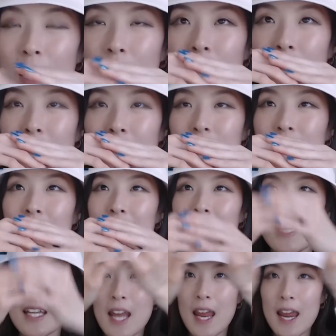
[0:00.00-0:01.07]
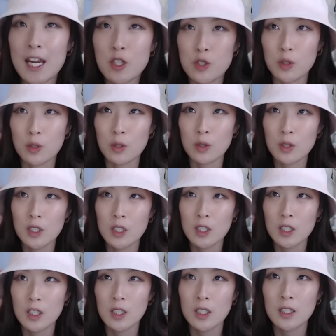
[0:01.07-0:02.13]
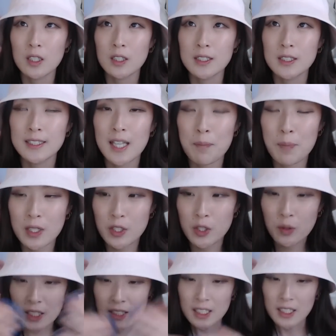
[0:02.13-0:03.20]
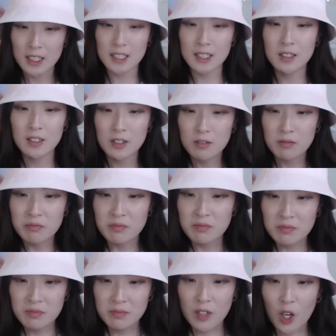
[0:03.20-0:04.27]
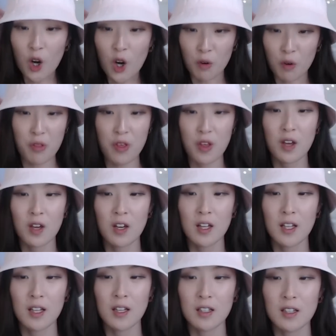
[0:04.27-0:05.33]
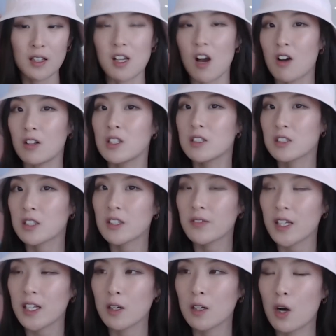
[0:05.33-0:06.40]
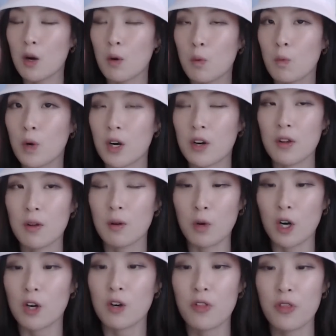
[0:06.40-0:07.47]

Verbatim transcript: he's letting an angel step into this earth, this undeserving Worth, earth